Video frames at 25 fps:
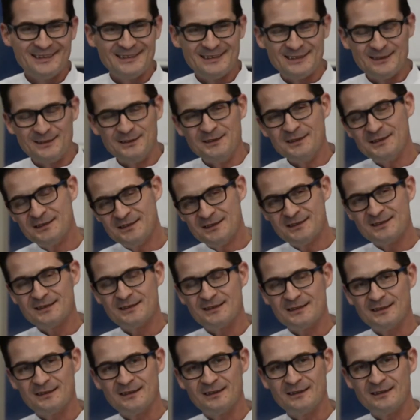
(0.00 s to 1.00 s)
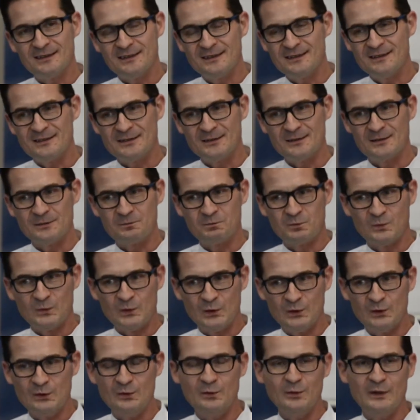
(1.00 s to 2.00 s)
So this is
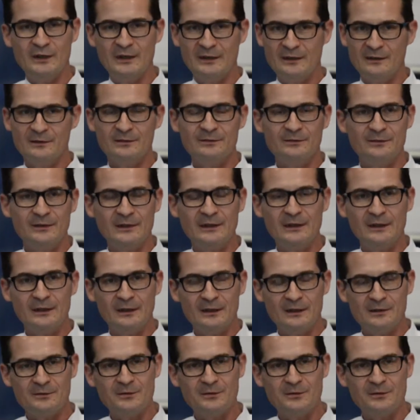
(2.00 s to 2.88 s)
good way of thinking, I